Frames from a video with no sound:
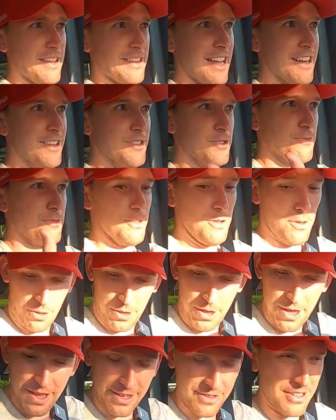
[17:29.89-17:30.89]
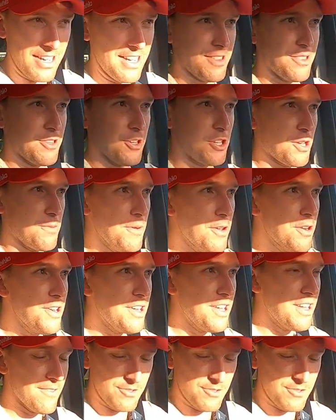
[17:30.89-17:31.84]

Like, that is a real thing. Like, the community of